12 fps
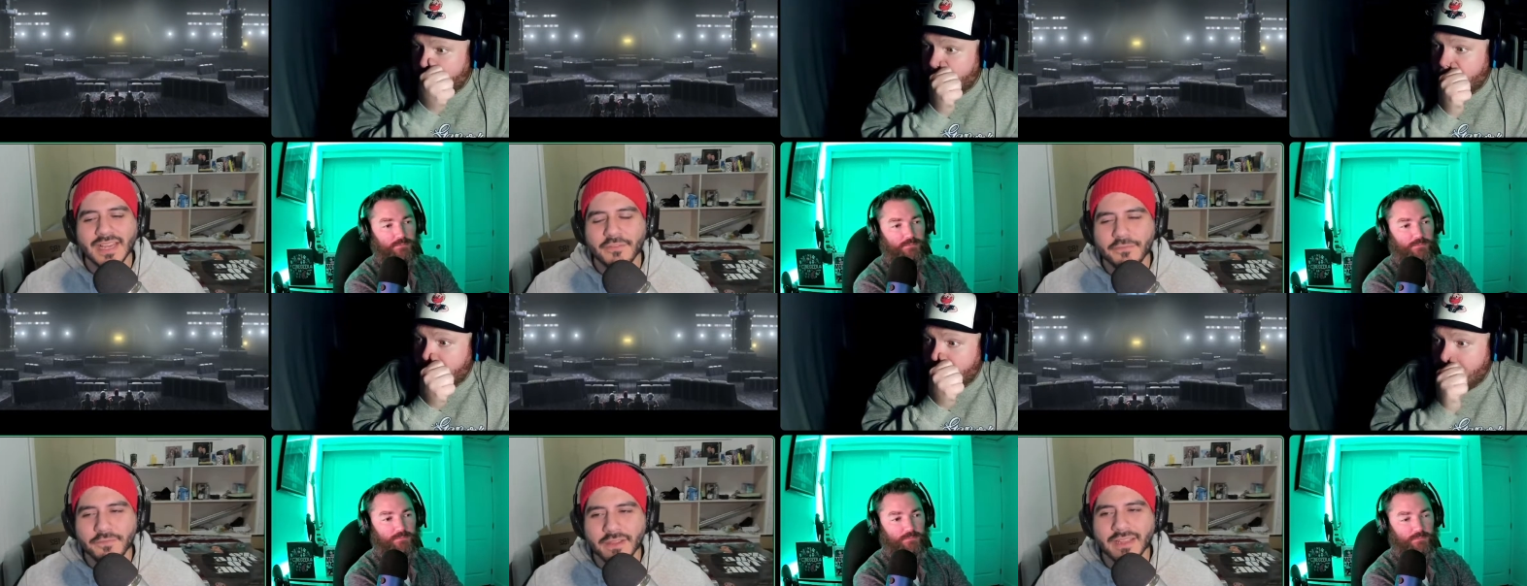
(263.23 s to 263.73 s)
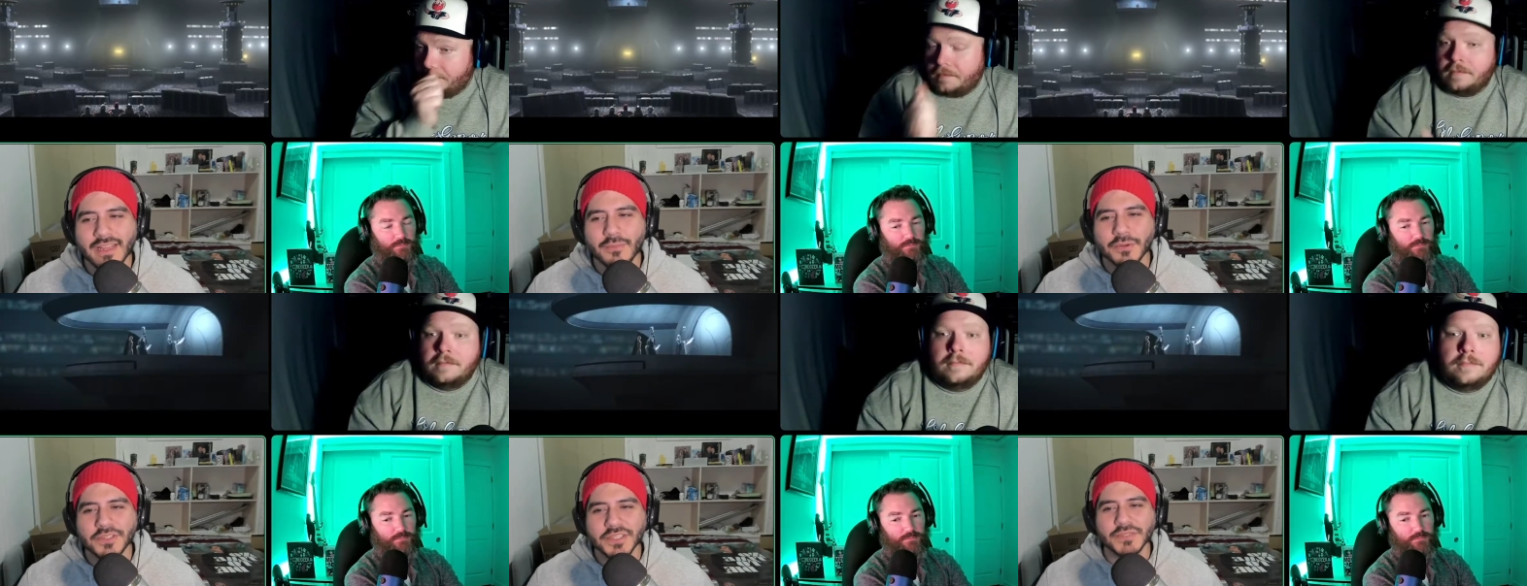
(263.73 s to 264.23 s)
Speaker 1: i feel like
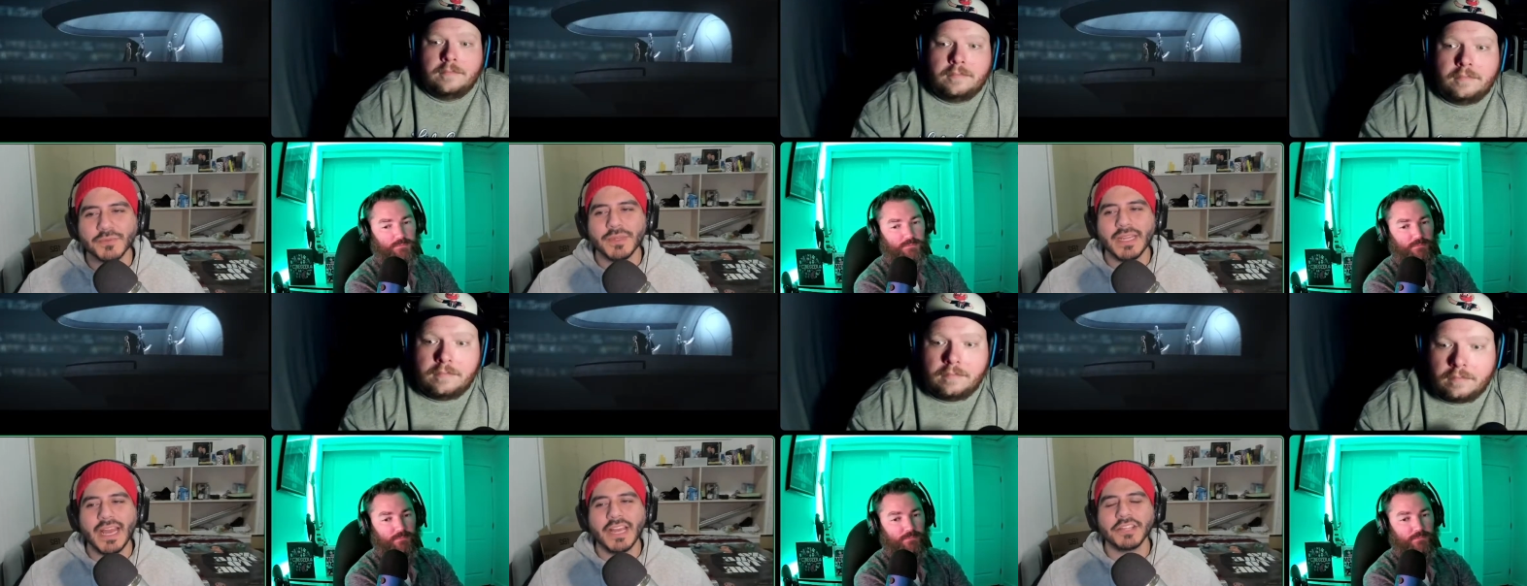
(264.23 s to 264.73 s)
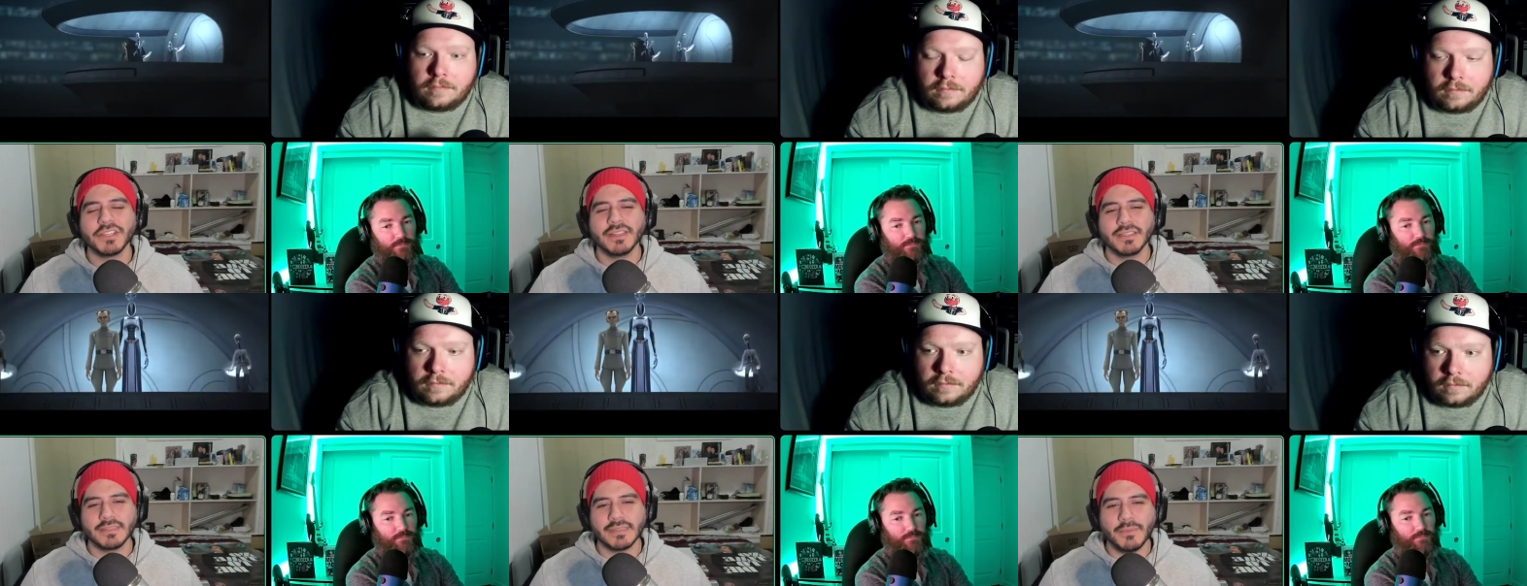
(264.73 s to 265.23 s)
we're just rehashing
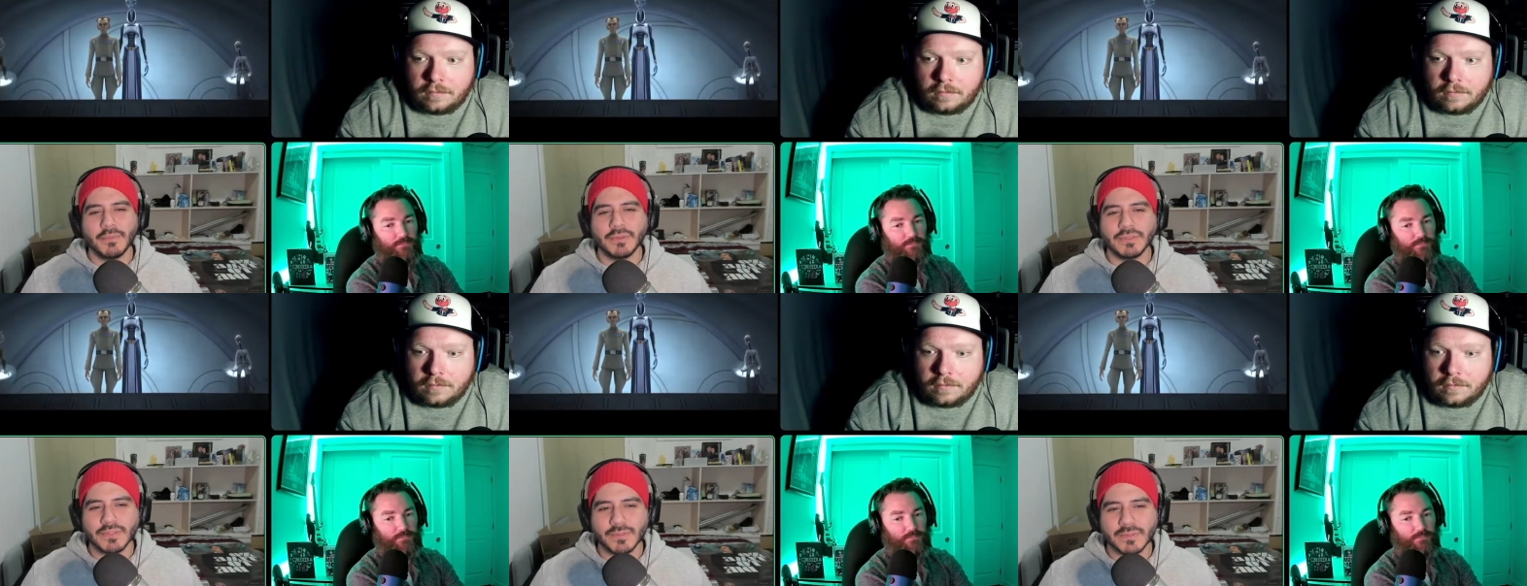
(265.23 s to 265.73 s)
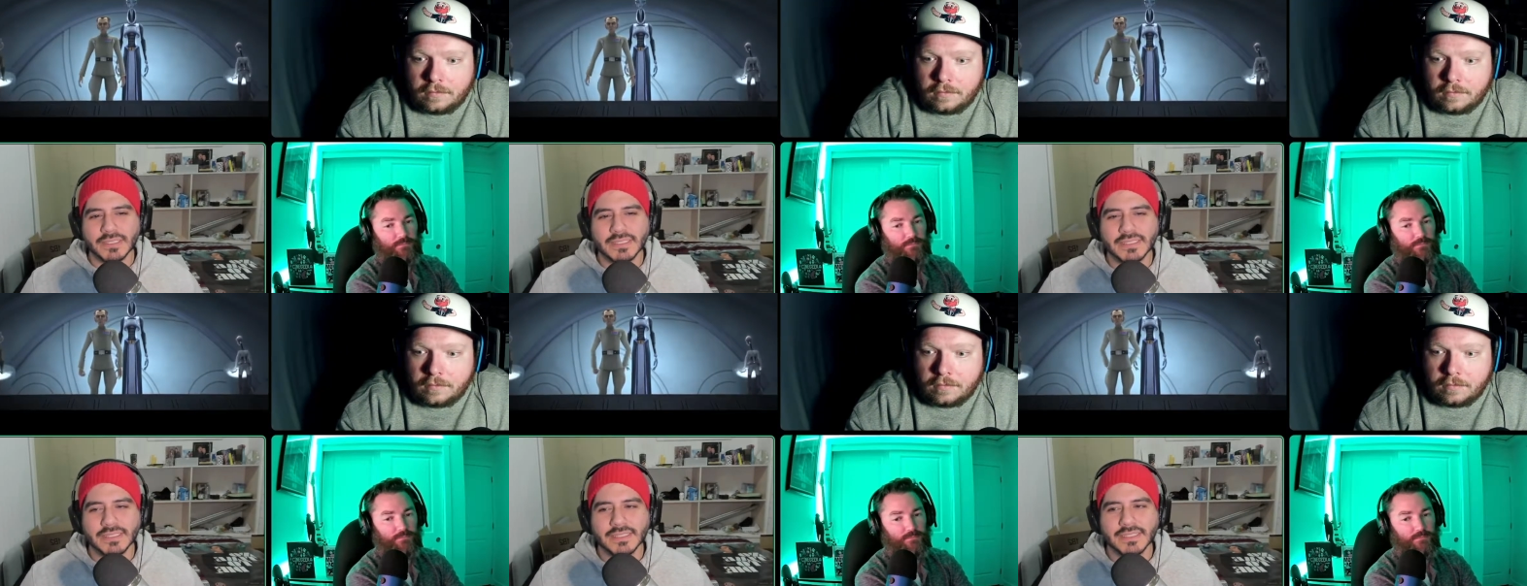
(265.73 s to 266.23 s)
the same old
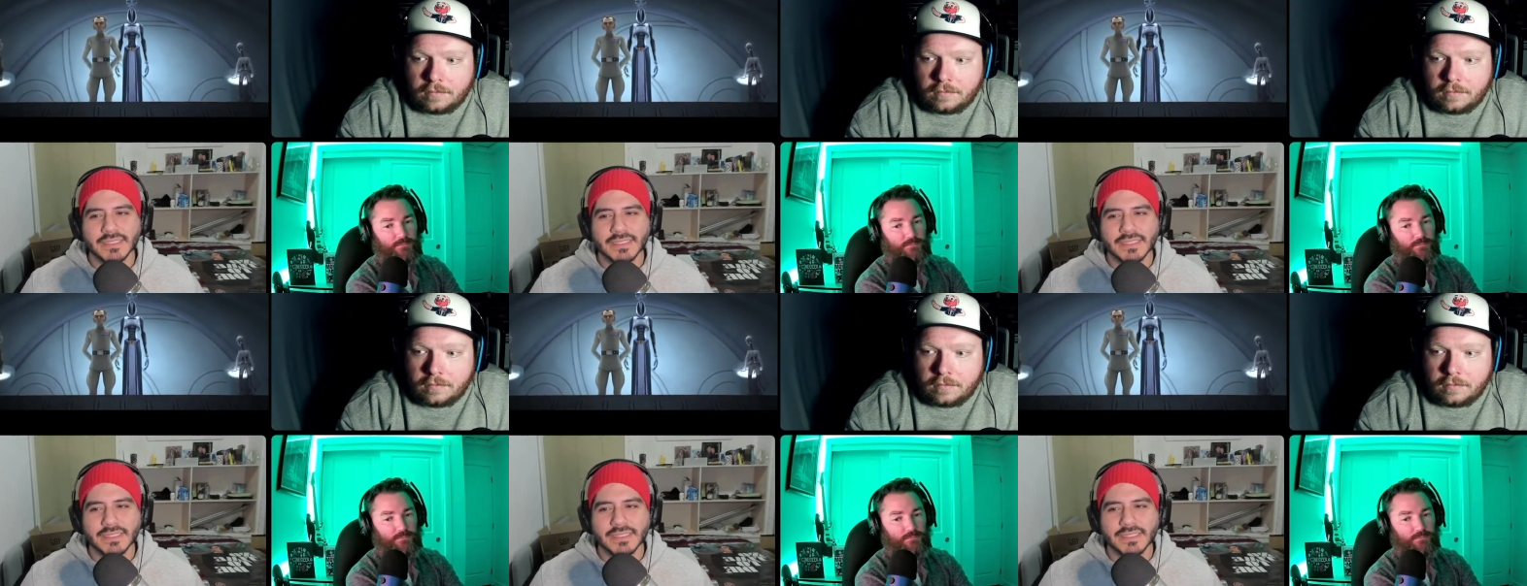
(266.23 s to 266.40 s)
stories